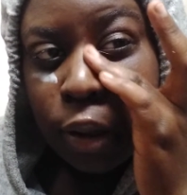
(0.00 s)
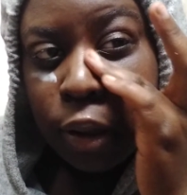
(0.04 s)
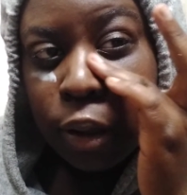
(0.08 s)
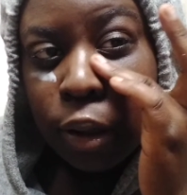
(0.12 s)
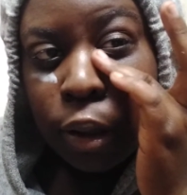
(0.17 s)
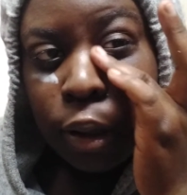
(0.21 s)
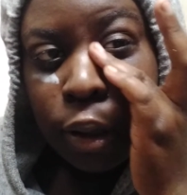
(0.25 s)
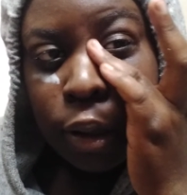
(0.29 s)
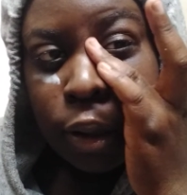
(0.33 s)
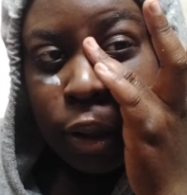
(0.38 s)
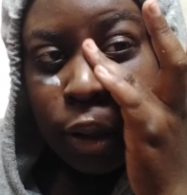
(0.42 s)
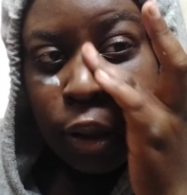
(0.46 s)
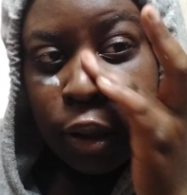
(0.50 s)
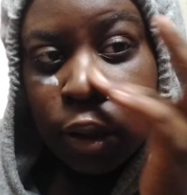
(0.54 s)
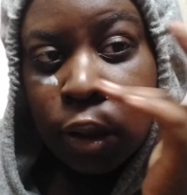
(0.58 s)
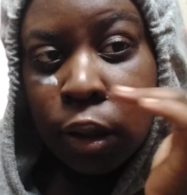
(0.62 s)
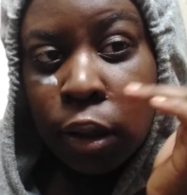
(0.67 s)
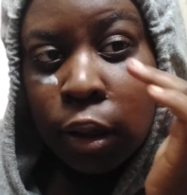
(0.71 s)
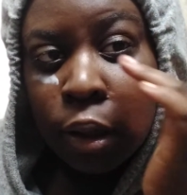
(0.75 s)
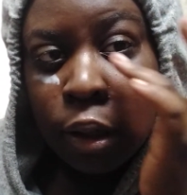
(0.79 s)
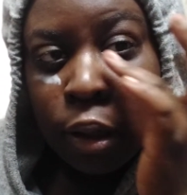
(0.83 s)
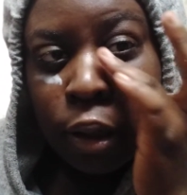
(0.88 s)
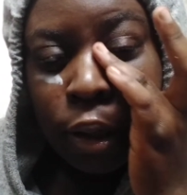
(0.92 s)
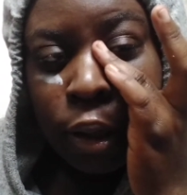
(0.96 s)

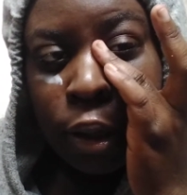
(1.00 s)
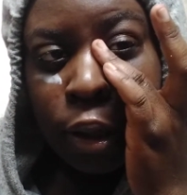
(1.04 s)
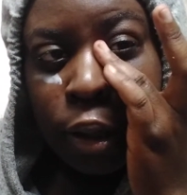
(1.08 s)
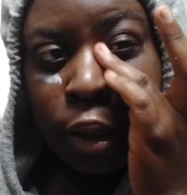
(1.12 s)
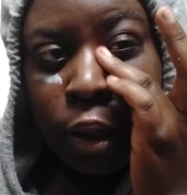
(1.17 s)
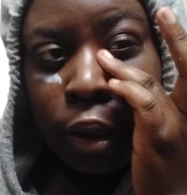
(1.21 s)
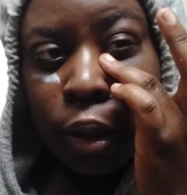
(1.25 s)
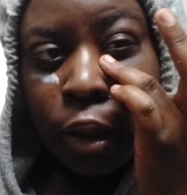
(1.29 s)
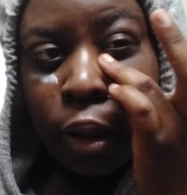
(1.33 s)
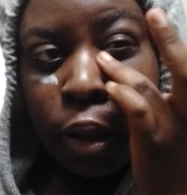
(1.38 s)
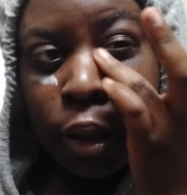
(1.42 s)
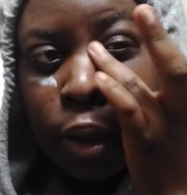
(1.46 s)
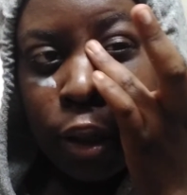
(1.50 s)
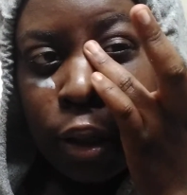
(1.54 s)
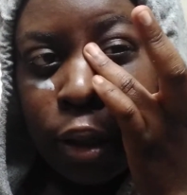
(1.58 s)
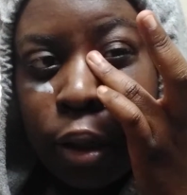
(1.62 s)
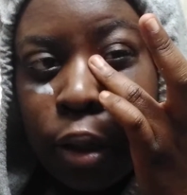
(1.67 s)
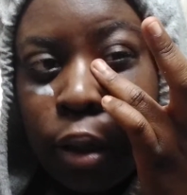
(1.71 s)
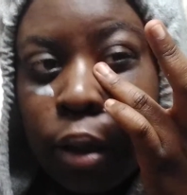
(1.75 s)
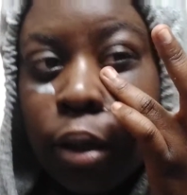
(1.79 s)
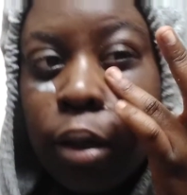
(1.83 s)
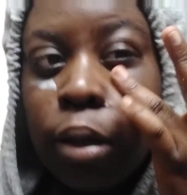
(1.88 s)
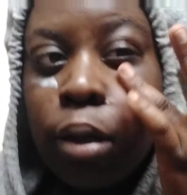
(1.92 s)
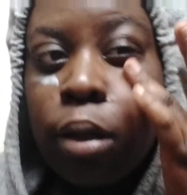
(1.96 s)

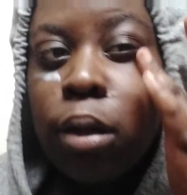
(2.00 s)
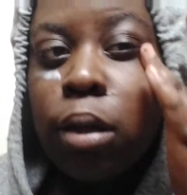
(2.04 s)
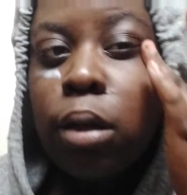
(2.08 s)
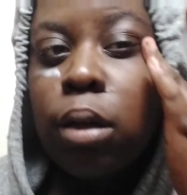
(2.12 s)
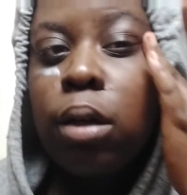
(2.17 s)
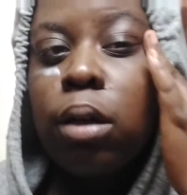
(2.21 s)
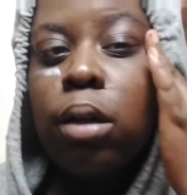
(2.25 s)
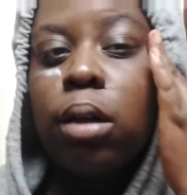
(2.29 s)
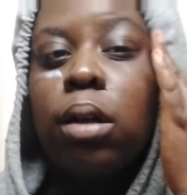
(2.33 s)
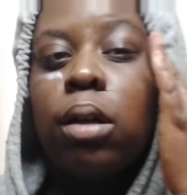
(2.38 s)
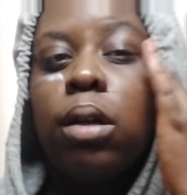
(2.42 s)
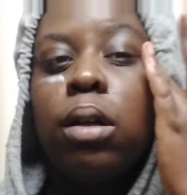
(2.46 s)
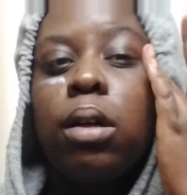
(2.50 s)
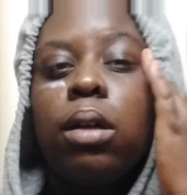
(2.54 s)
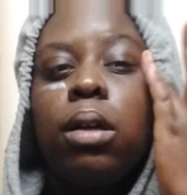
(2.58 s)
(silence)